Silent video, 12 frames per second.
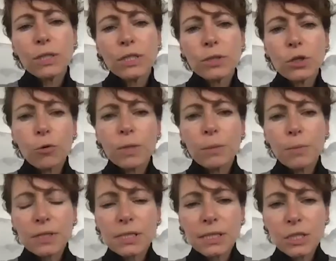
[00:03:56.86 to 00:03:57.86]
an
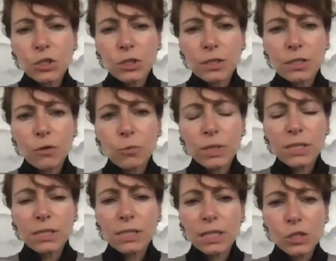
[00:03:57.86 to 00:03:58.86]
omnibus edition. So we
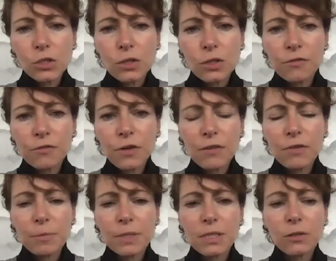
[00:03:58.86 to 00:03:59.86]
stitch the 5
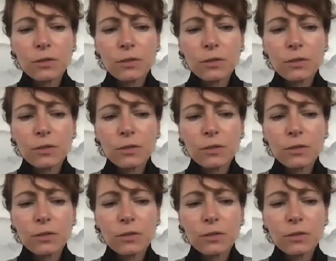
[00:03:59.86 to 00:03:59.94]
episodes